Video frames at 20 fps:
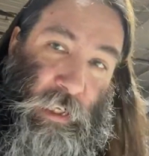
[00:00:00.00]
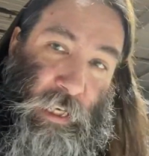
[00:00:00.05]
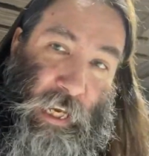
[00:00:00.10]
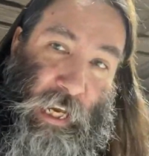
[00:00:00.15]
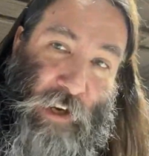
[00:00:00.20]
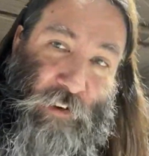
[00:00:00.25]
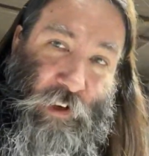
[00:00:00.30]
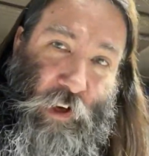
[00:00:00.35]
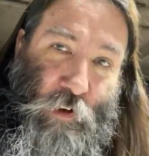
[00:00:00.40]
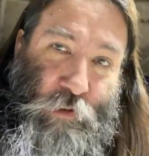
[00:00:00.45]

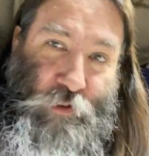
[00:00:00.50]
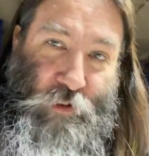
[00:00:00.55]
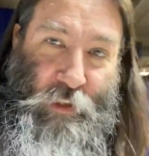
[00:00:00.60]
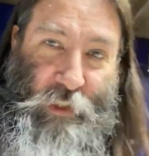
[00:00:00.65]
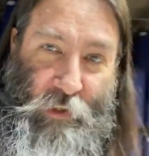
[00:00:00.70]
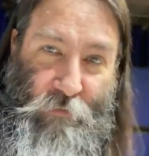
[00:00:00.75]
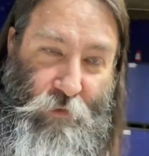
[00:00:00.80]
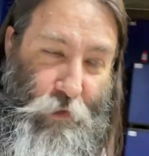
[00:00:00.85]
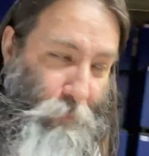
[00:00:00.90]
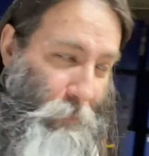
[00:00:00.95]
How goes it,
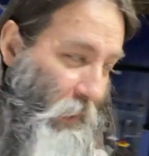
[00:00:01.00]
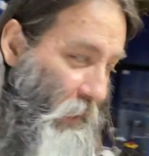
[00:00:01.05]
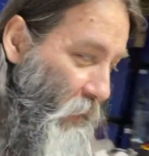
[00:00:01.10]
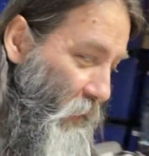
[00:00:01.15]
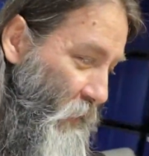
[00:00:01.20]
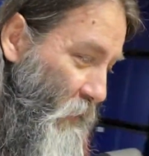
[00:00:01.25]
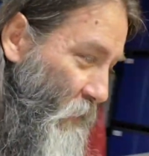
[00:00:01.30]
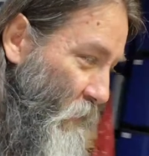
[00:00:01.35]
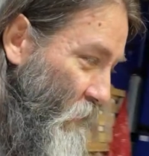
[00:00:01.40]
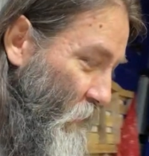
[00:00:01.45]

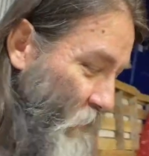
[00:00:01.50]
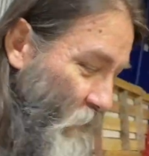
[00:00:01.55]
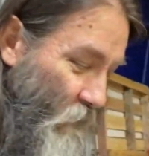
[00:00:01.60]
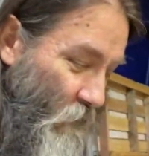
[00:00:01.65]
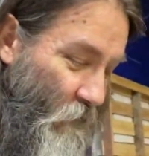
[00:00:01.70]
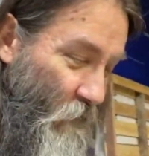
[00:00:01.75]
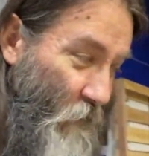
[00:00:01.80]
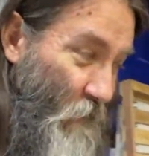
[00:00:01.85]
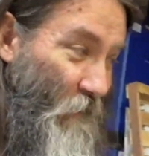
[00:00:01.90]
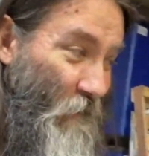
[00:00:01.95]
everybody?
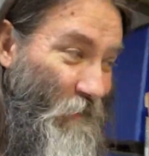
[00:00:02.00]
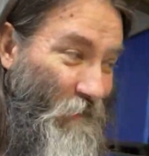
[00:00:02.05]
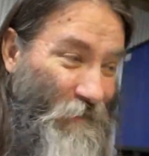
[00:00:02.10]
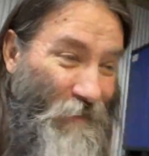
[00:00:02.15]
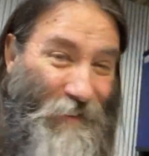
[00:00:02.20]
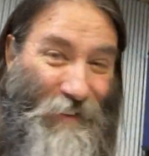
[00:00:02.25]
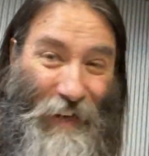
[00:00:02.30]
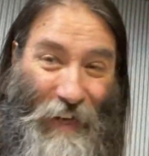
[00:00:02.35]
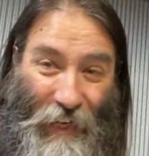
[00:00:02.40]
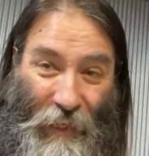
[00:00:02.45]

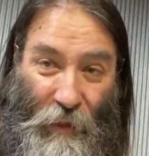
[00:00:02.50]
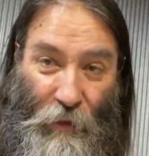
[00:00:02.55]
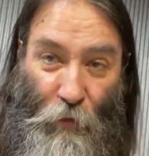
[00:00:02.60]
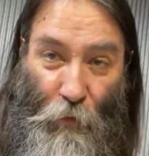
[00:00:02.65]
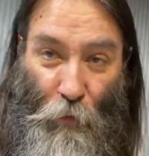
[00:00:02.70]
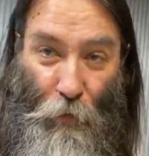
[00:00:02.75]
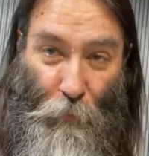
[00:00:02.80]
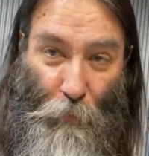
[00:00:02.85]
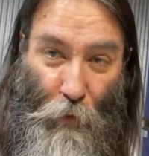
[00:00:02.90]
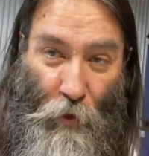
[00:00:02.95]
Today
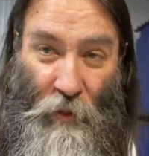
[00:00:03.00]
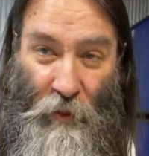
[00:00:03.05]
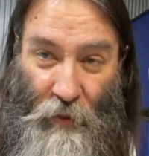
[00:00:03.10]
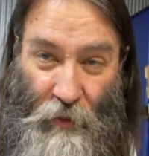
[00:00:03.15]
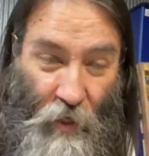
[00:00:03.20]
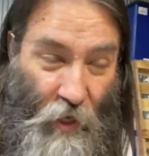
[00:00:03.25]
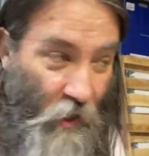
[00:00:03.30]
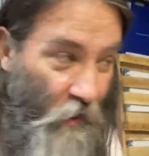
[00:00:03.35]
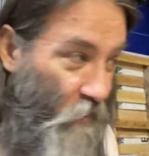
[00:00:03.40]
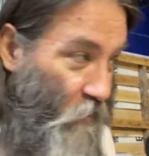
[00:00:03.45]
we're printing
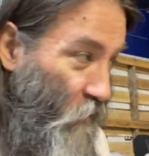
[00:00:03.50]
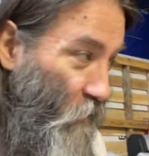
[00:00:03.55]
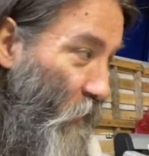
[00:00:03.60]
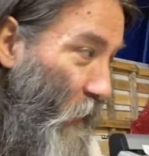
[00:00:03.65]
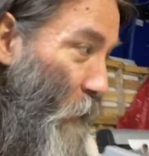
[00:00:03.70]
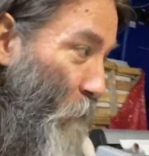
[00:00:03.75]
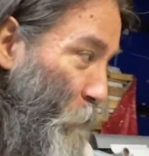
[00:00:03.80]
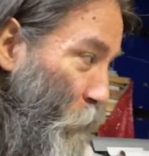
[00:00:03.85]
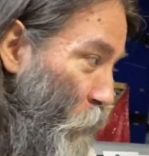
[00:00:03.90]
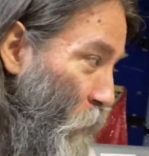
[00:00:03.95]

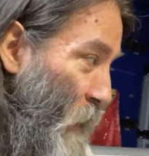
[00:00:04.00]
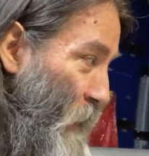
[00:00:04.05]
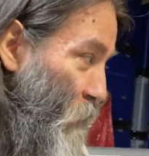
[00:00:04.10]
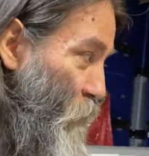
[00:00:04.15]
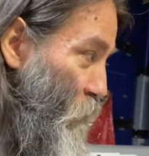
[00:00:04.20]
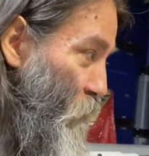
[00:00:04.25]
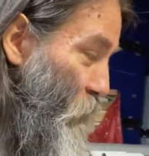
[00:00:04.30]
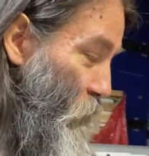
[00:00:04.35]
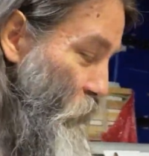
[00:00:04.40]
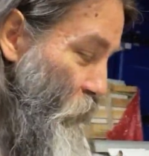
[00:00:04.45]
non-stock
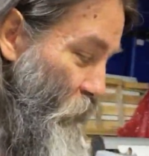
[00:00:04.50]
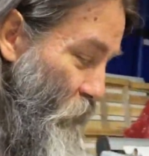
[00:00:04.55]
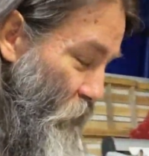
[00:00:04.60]
transfers.